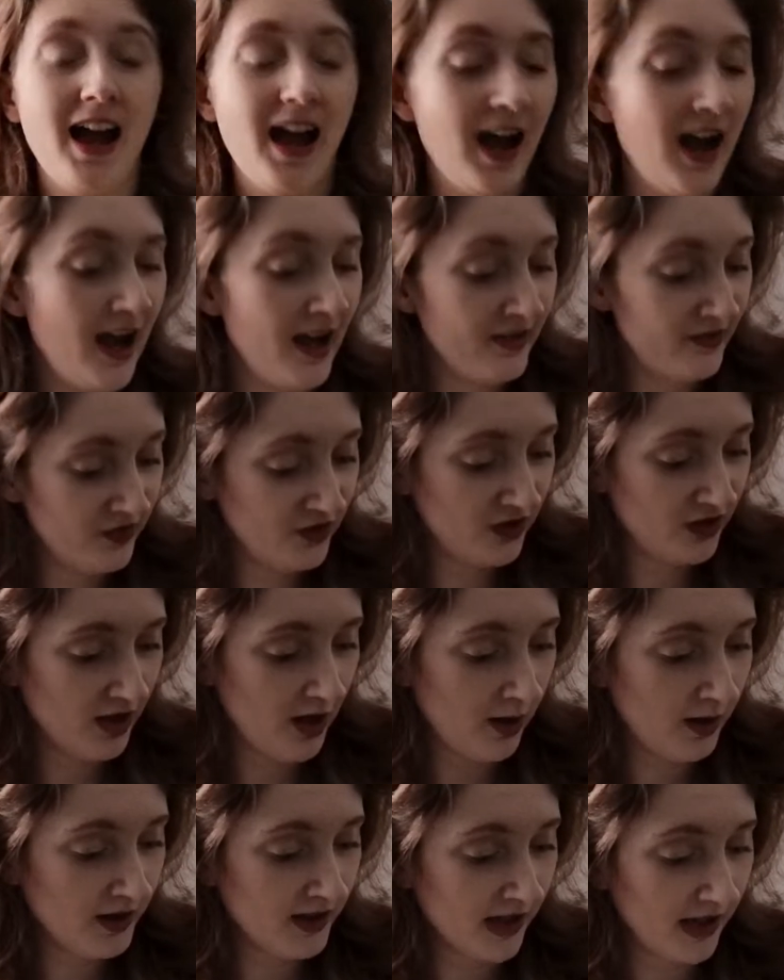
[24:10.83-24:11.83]
And
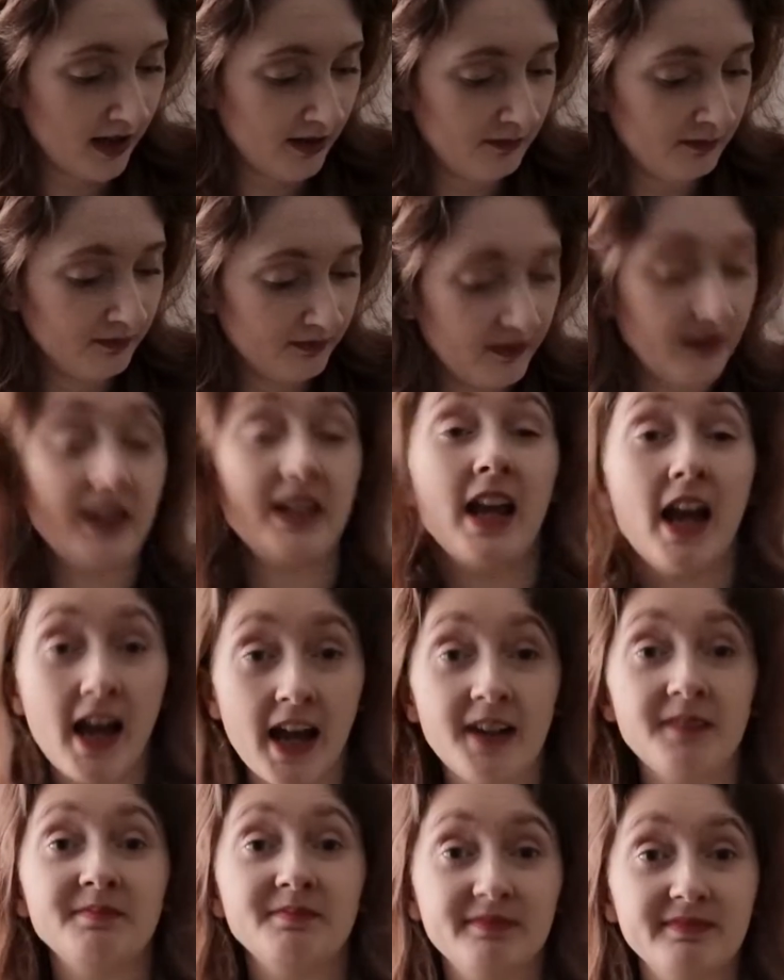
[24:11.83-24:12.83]
I was like,
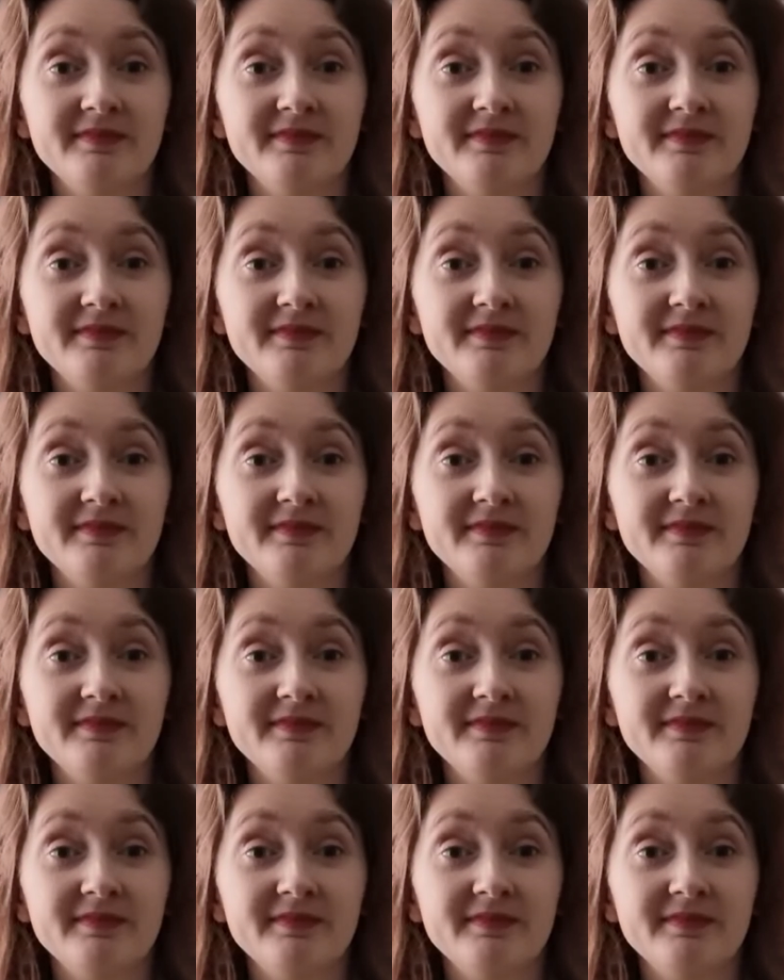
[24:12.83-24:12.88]
yeah,